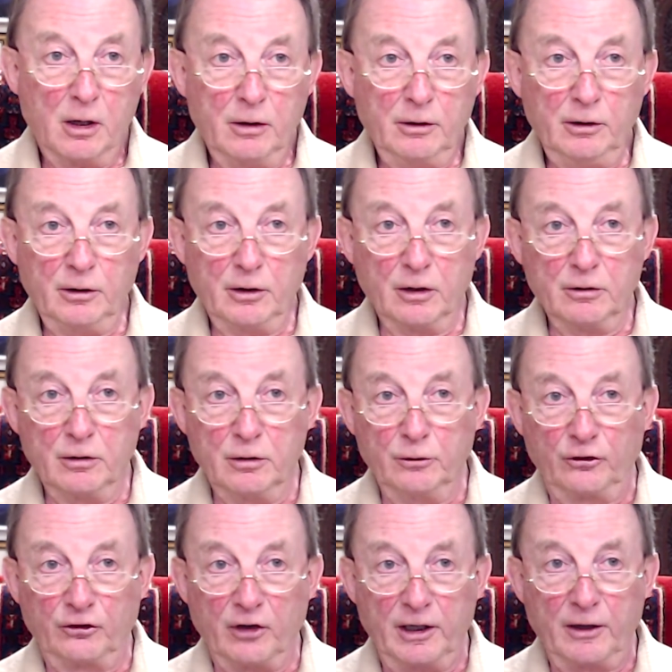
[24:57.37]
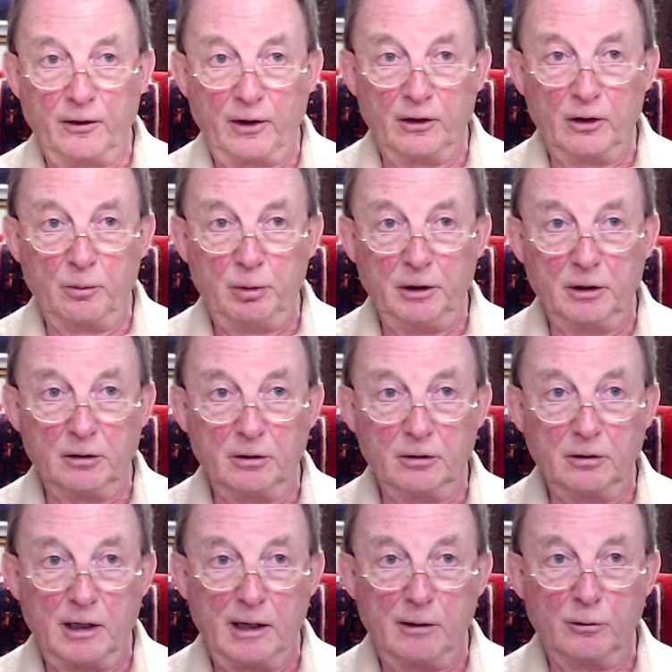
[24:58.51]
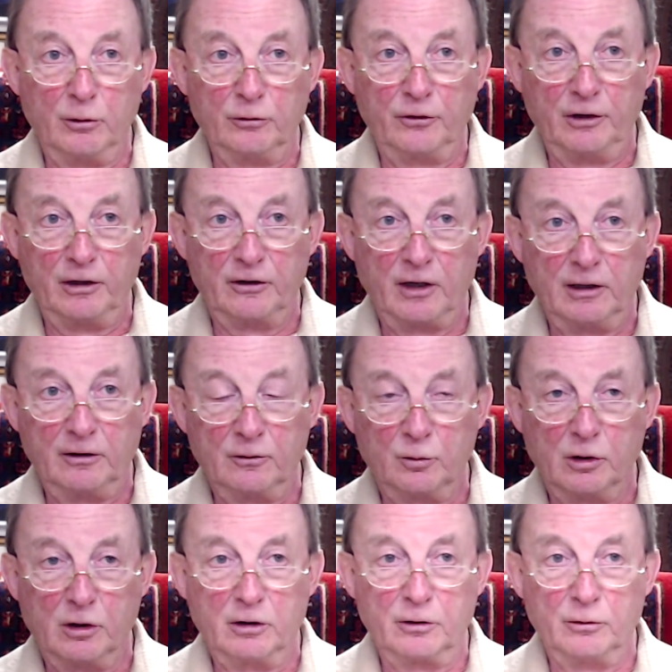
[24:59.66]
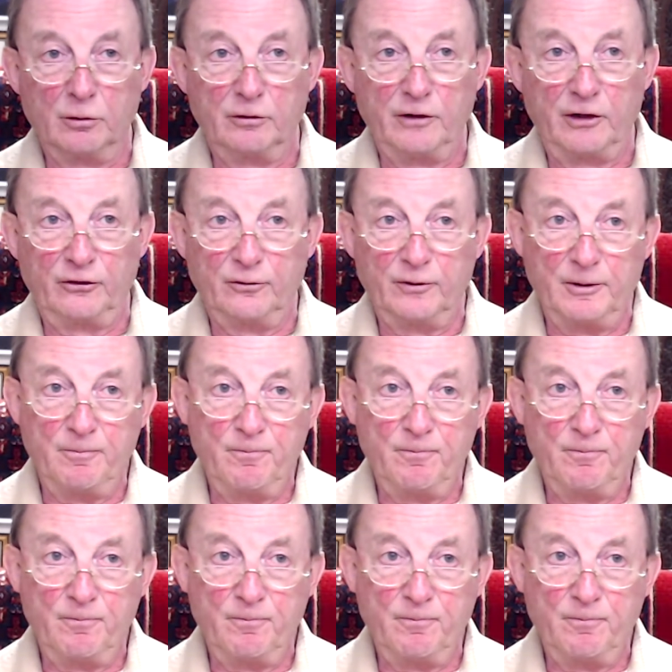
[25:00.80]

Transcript: You know, whose psychotherapy and how long did it take to work and all the rest of it.